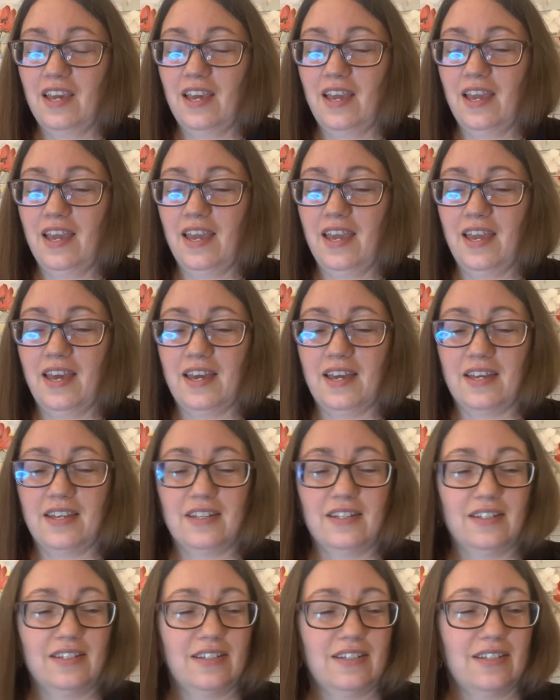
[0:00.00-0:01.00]

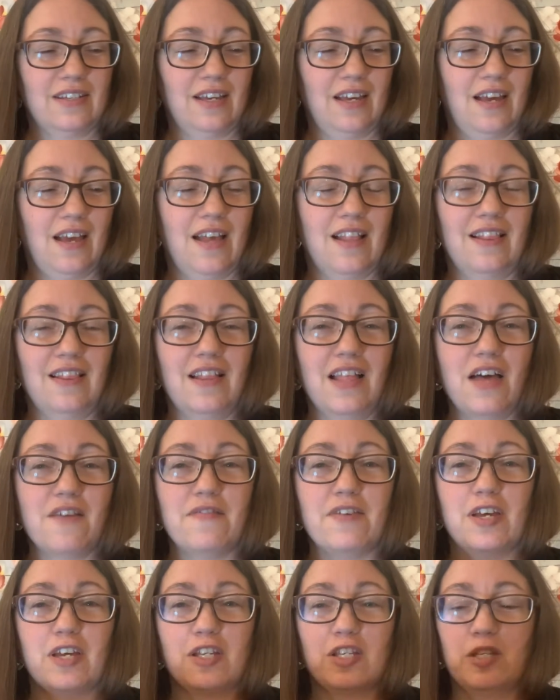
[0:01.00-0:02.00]
and I love
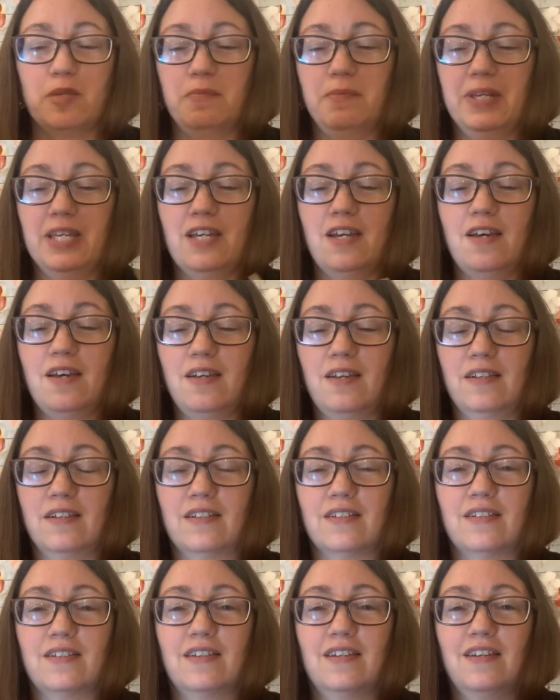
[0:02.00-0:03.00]
it
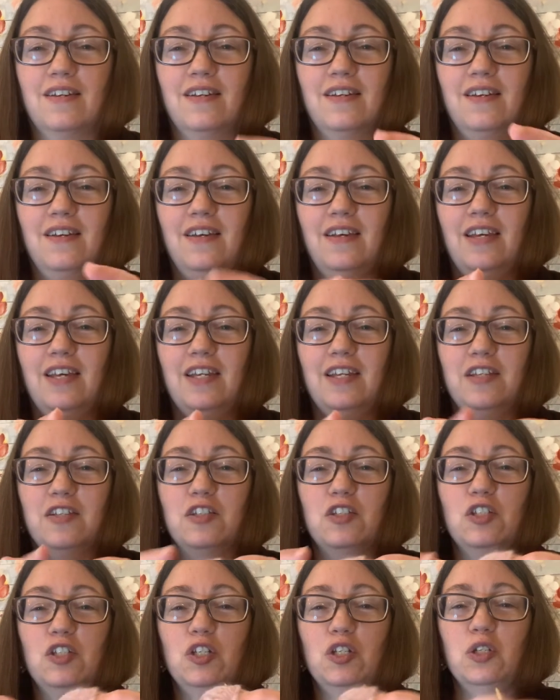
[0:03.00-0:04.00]
because it is
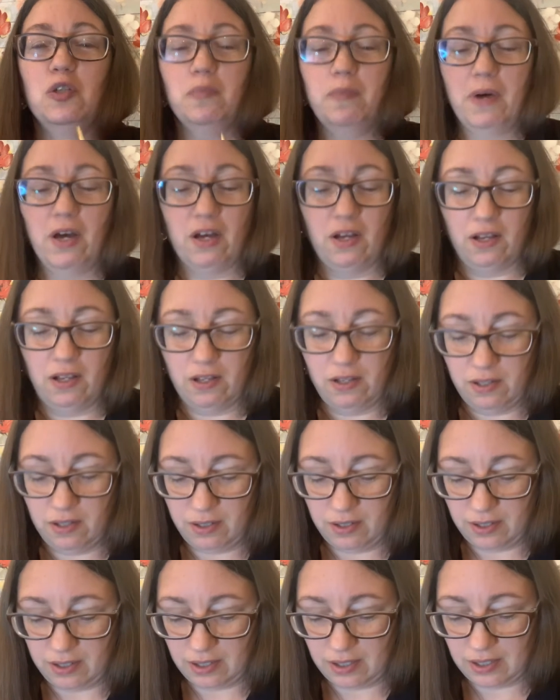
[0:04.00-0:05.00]
2
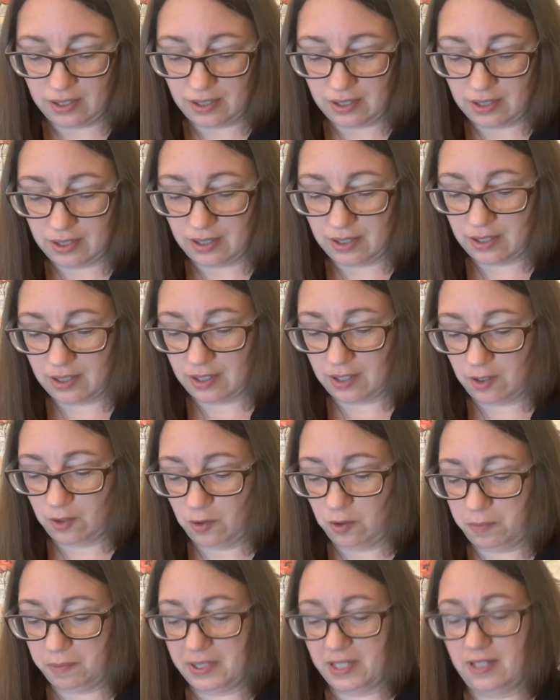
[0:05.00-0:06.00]
balls.
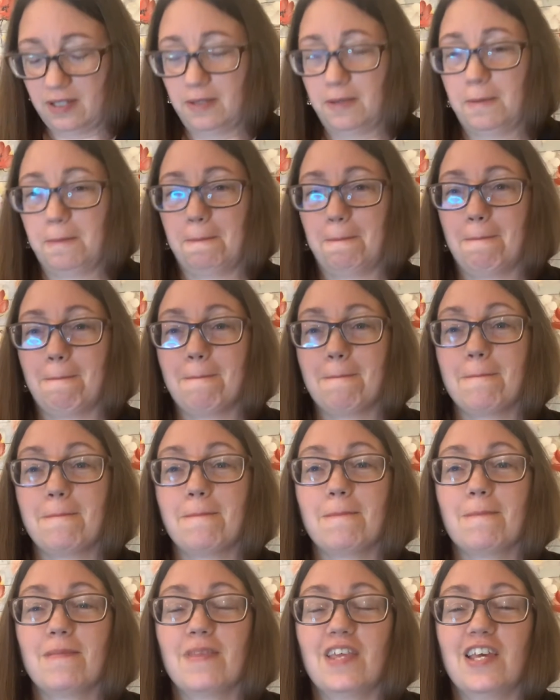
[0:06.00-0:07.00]
Oops,
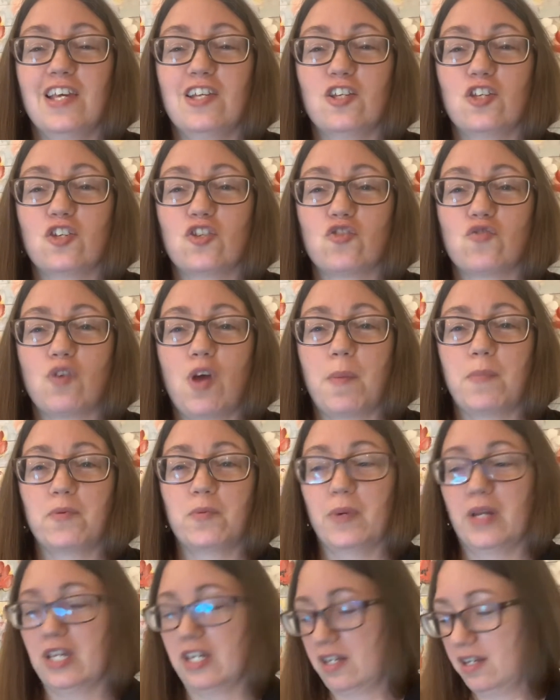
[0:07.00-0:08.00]
I just dropped
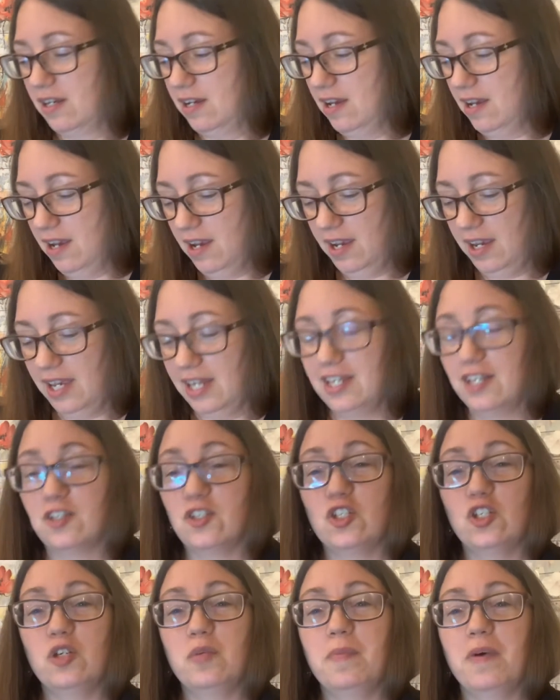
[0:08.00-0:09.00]
one. It is
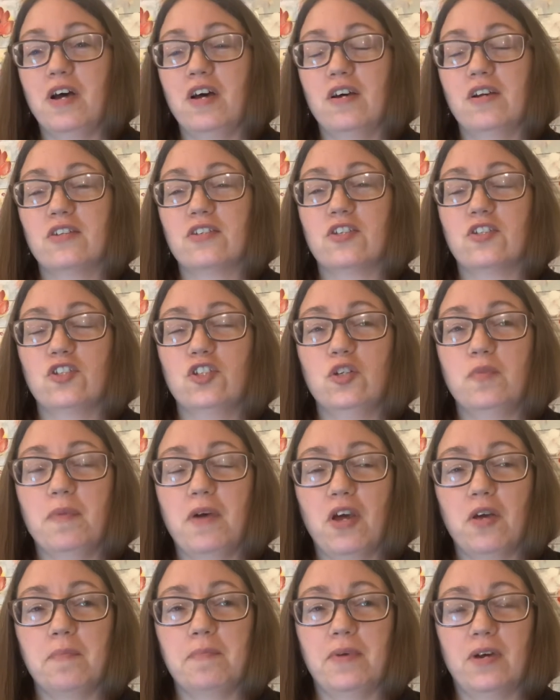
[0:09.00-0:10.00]
2 balls,
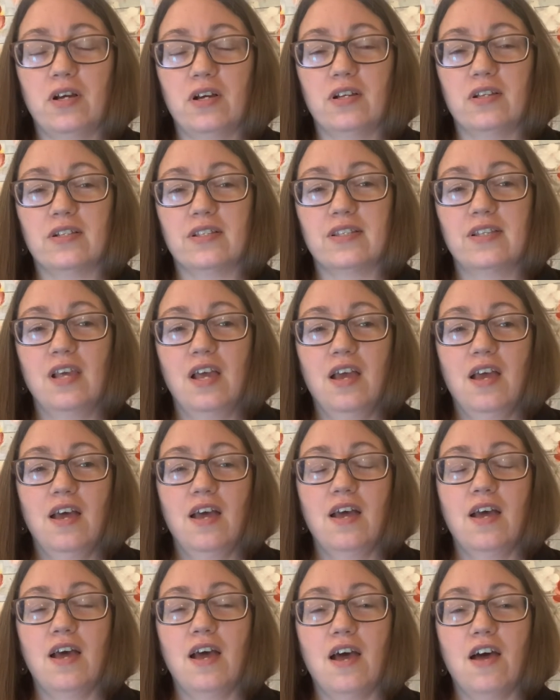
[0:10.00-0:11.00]
2-part balls
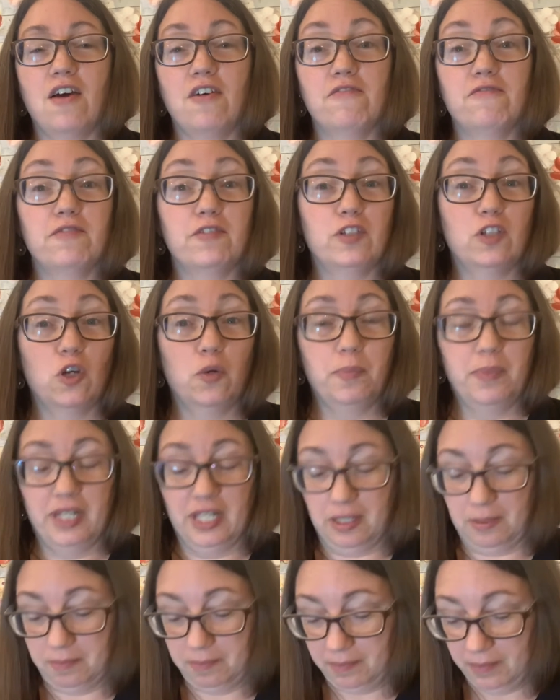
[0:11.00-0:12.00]
of Lopi.